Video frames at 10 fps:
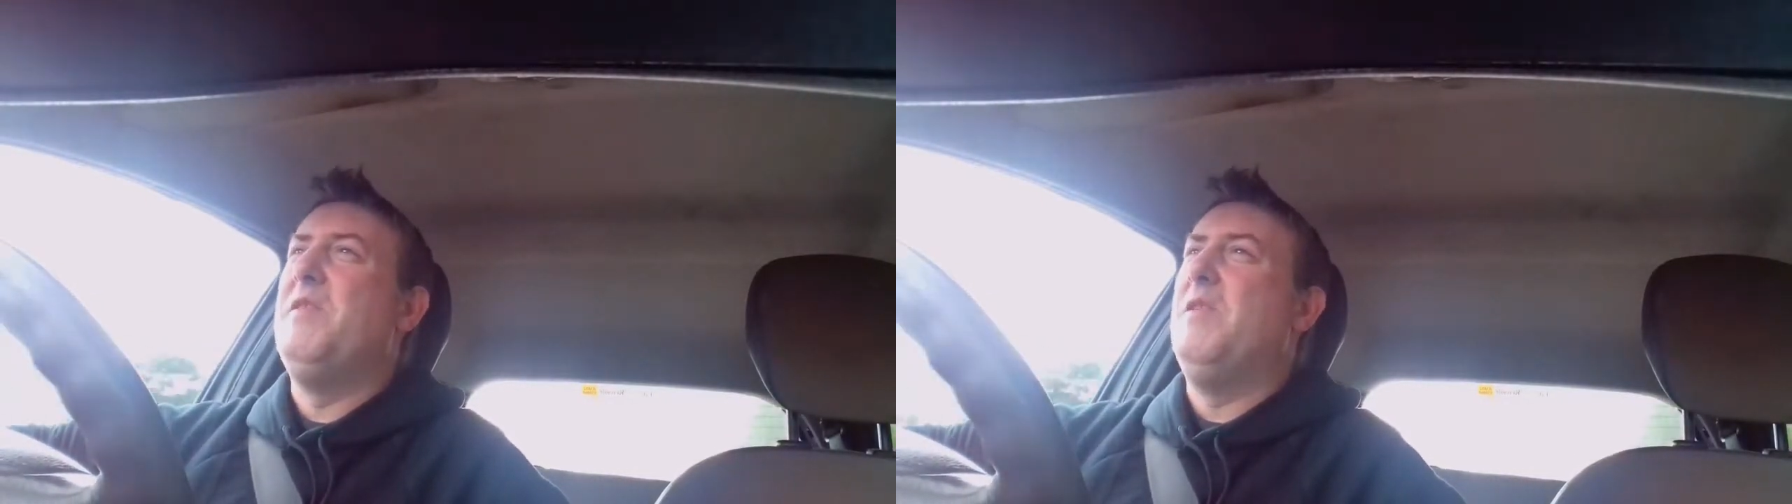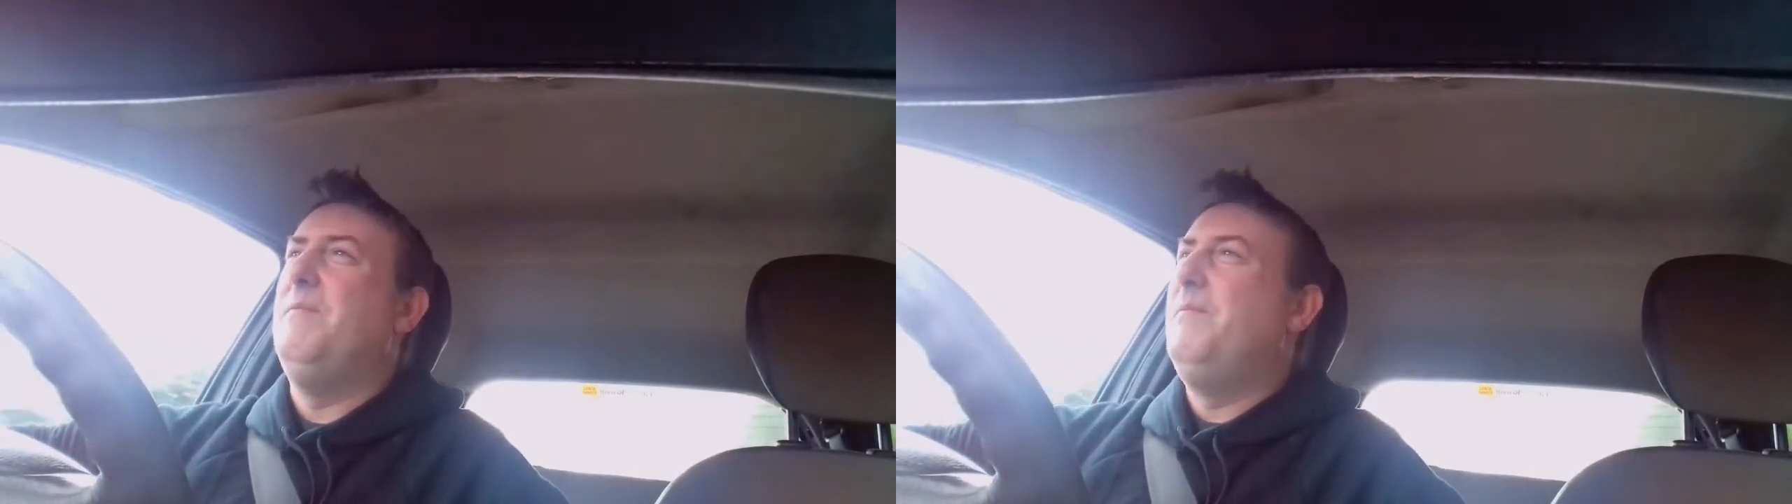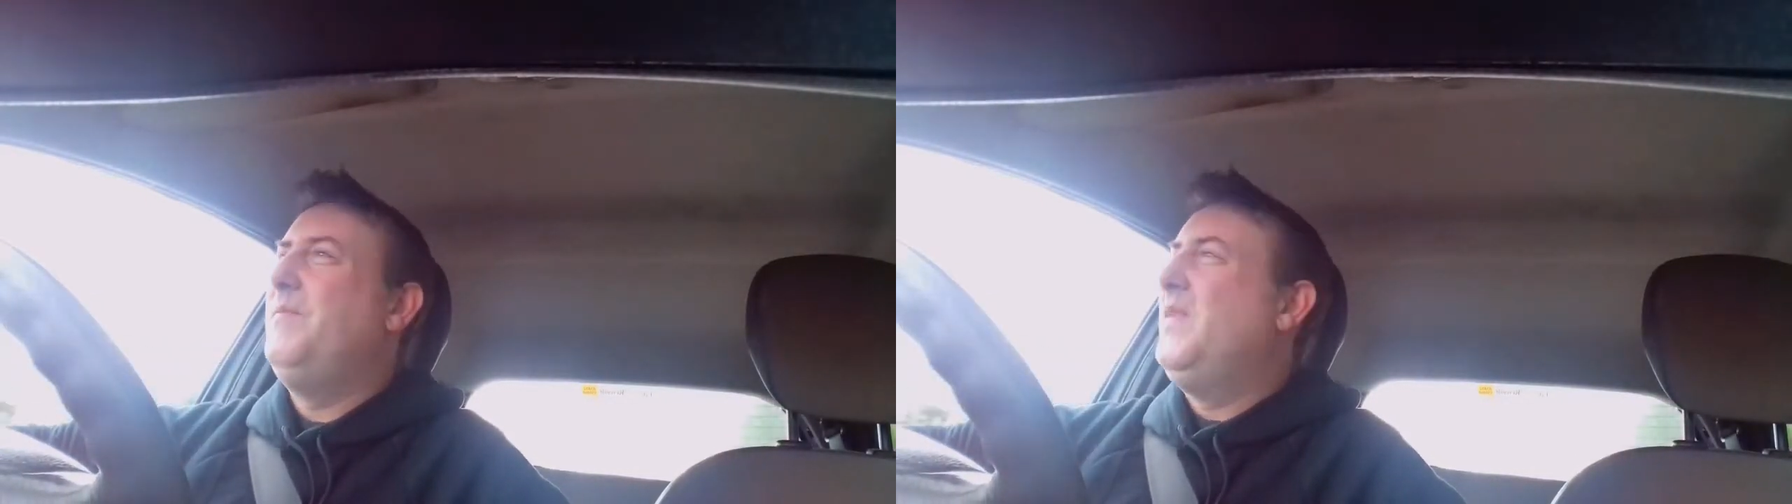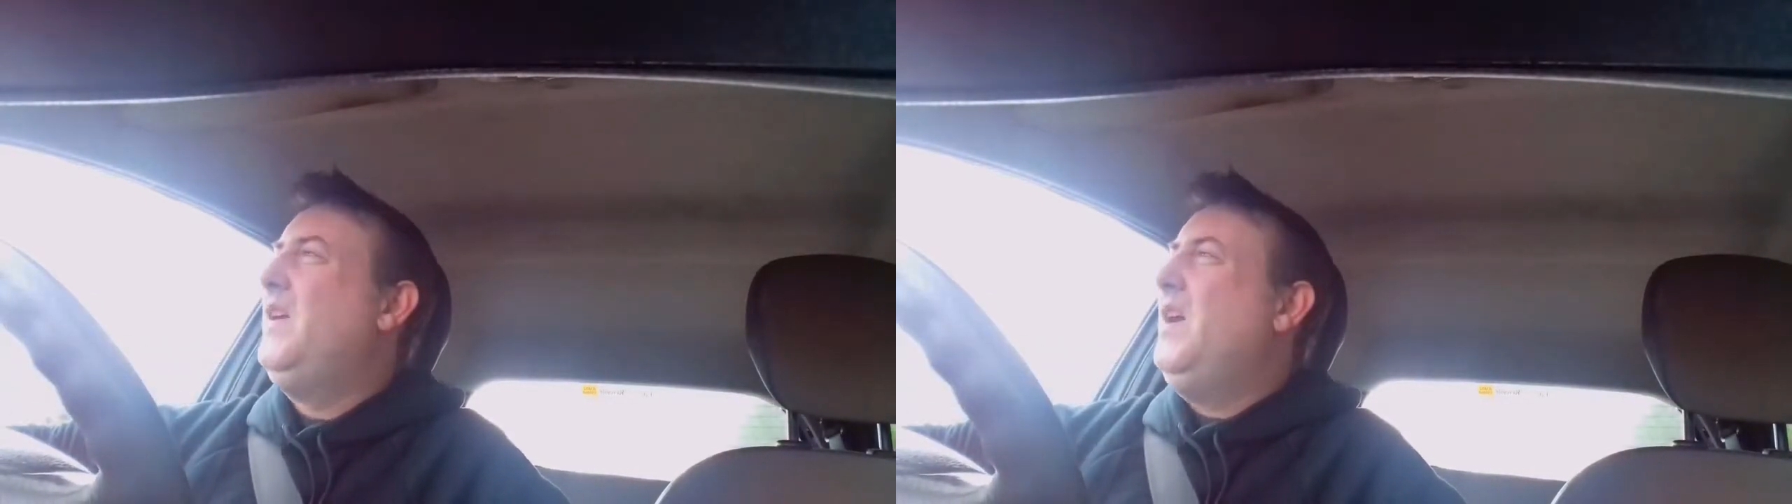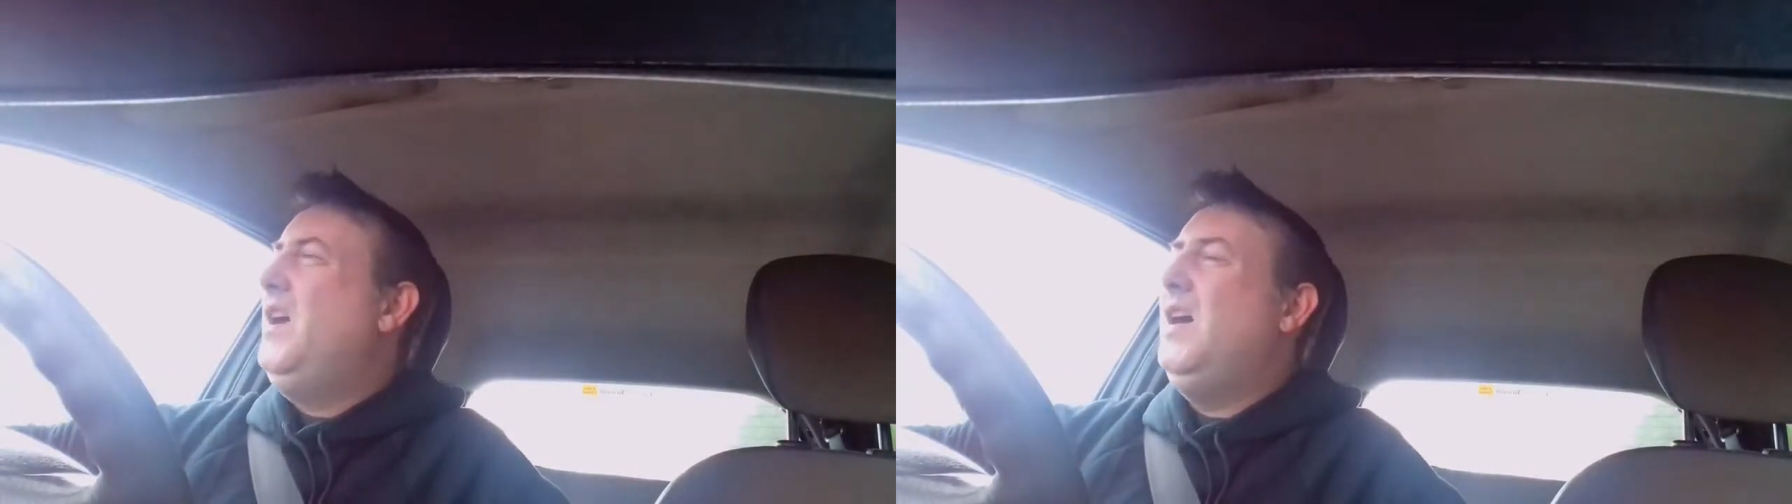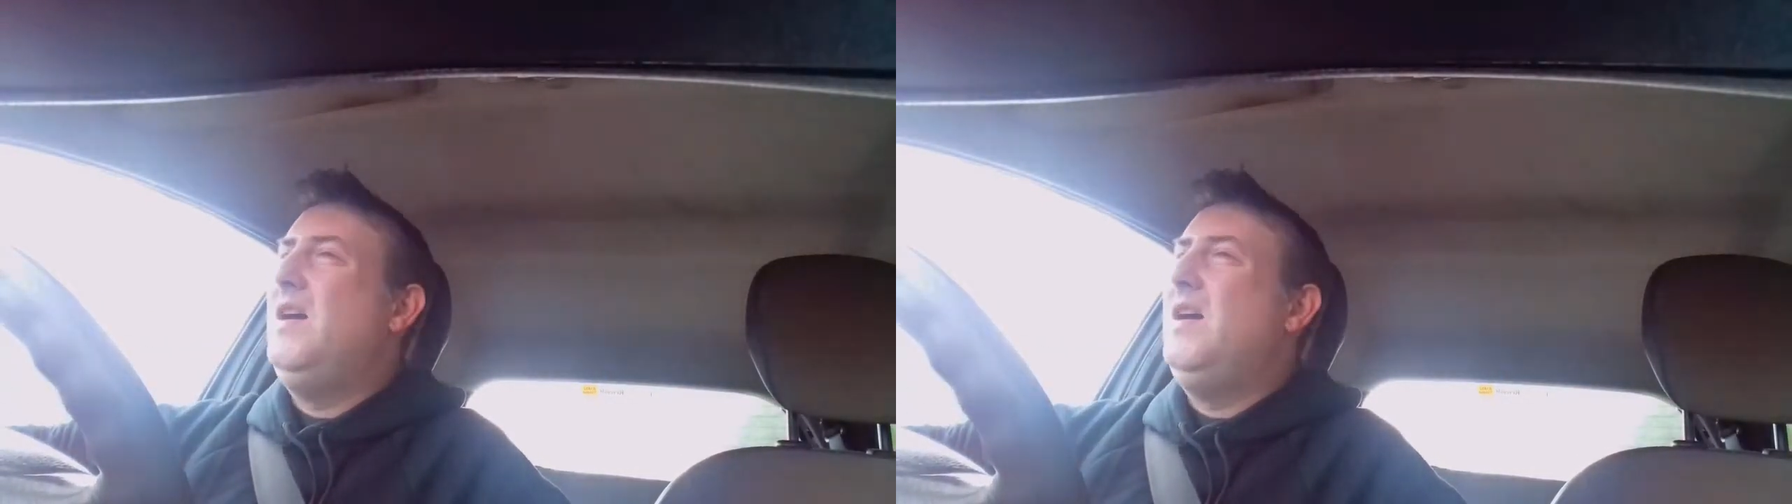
or not.